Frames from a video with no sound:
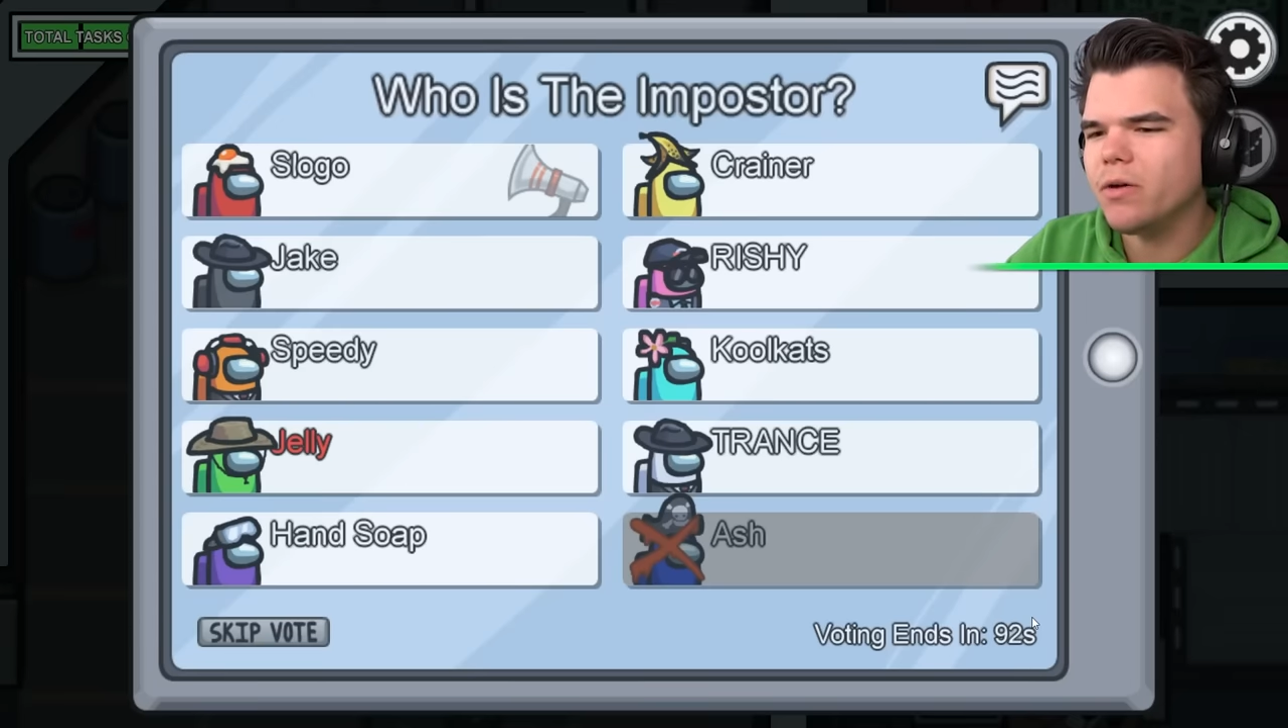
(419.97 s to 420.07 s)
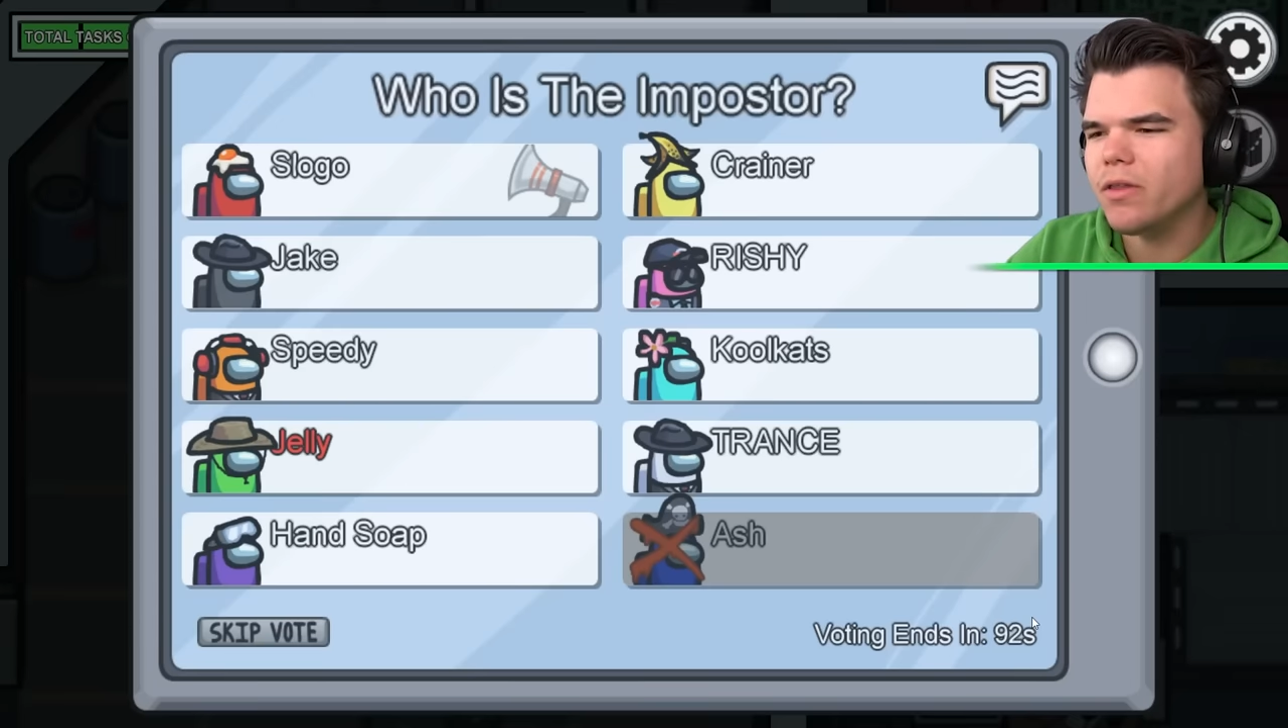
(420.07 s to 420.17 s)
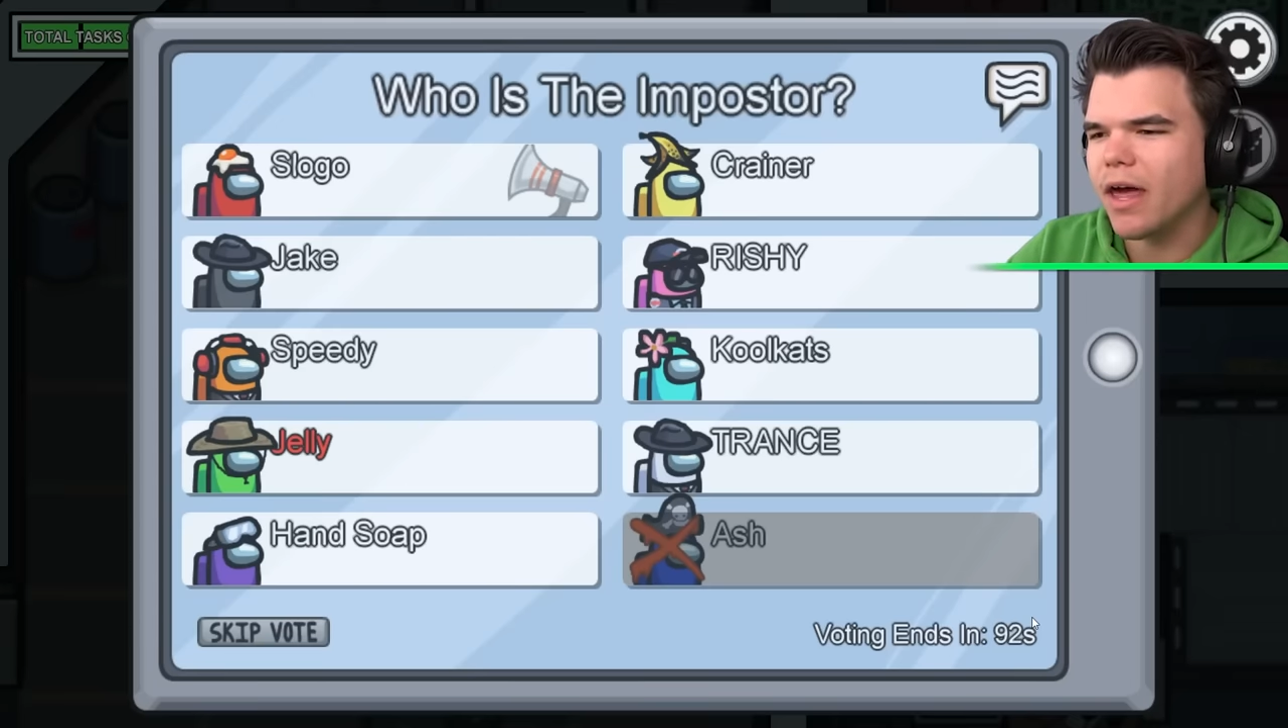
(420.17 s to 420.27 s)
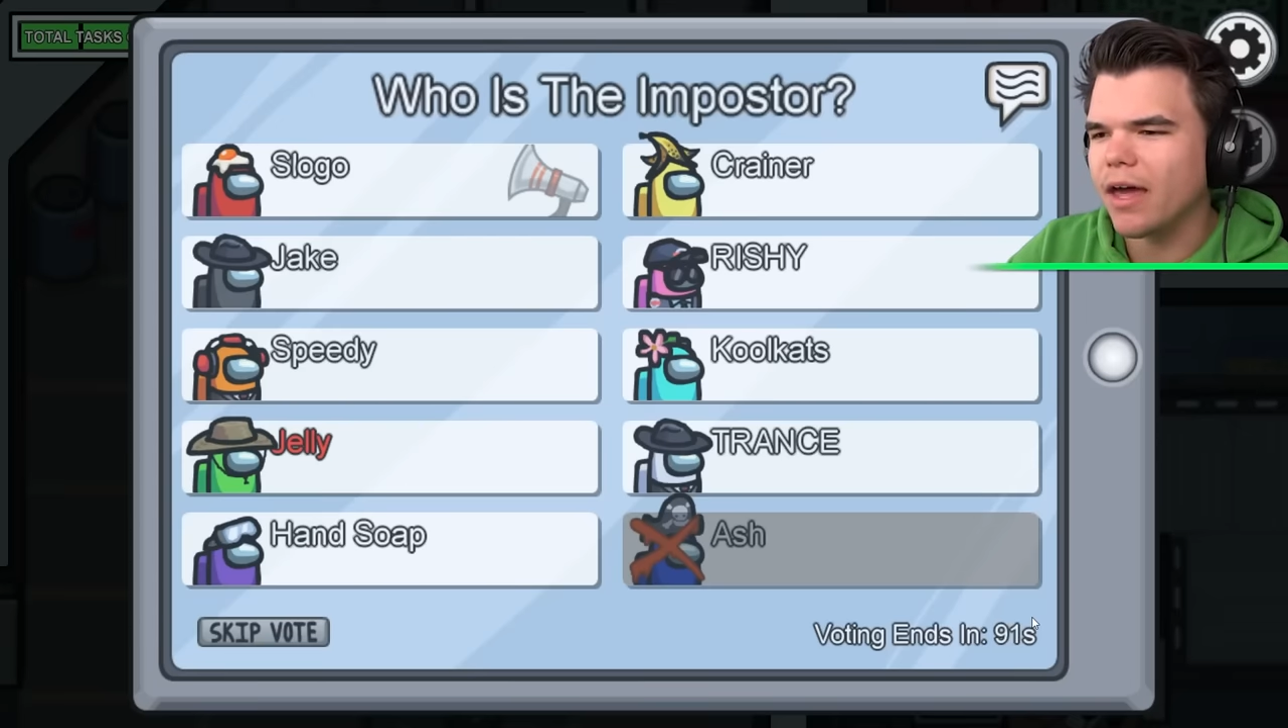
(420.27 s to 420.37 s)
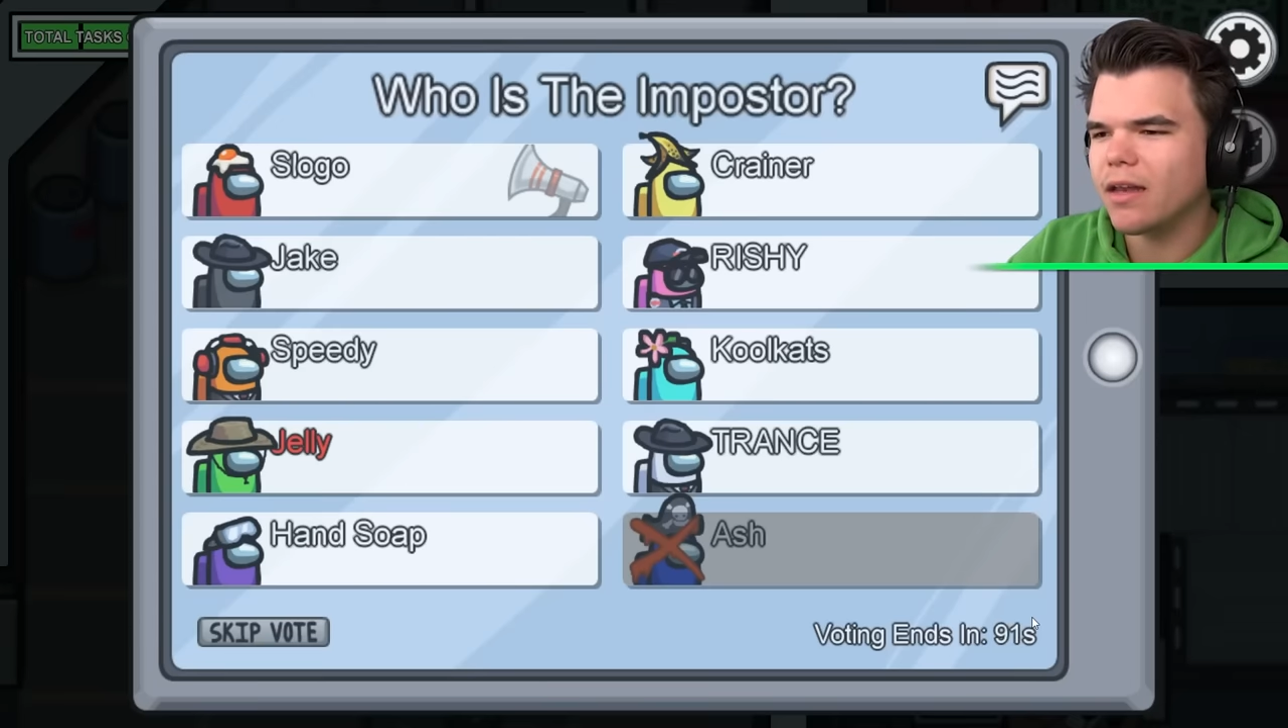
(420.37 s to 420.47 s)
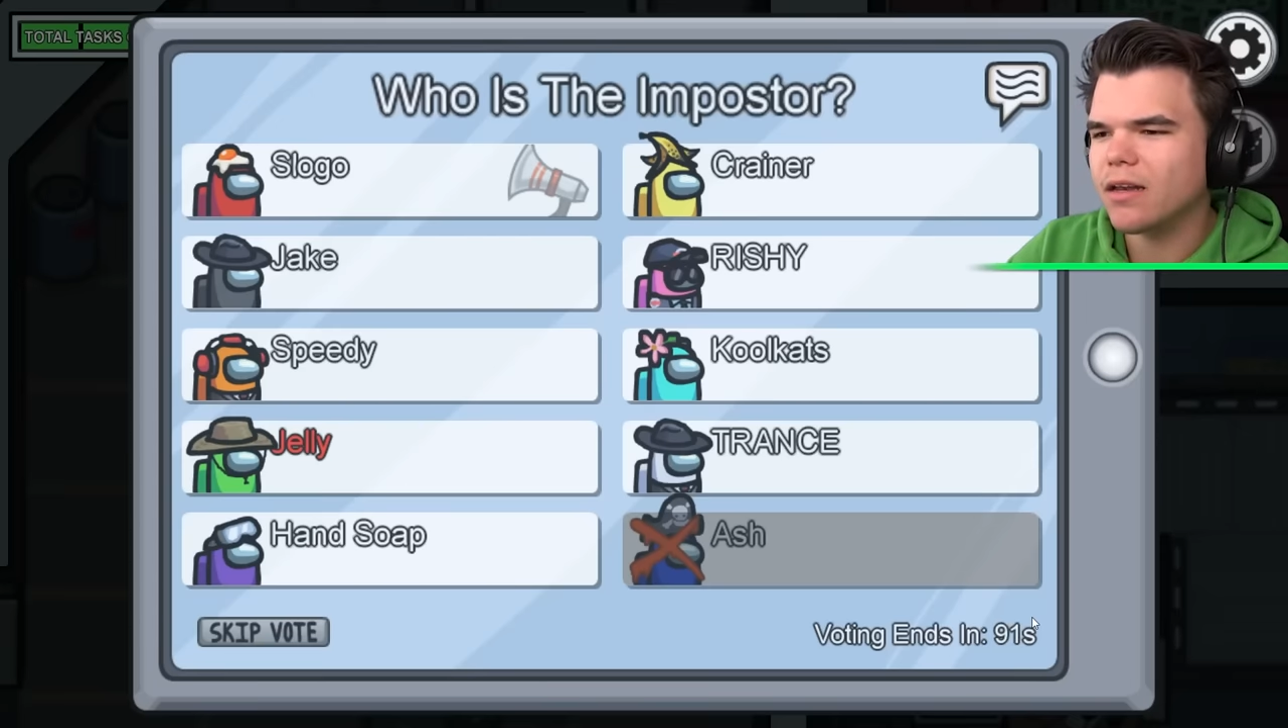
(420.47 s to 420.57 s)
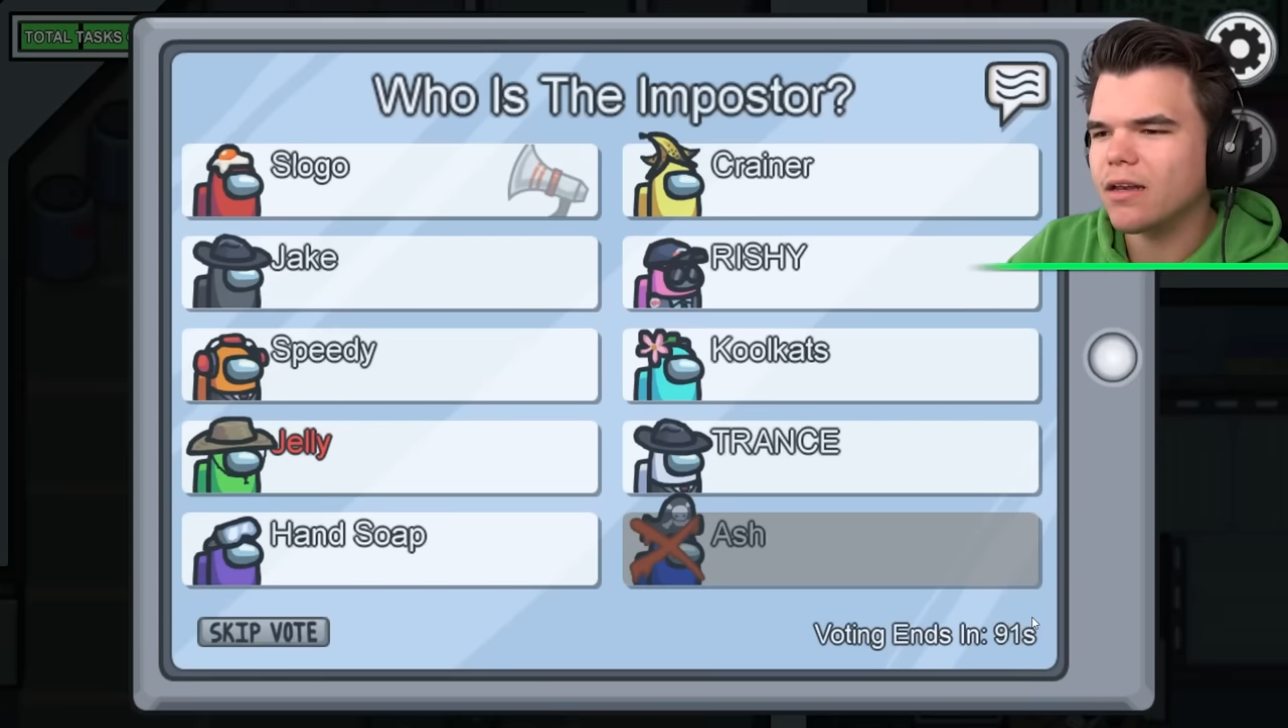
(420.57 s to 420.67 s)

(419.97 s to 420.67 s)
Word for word: know that?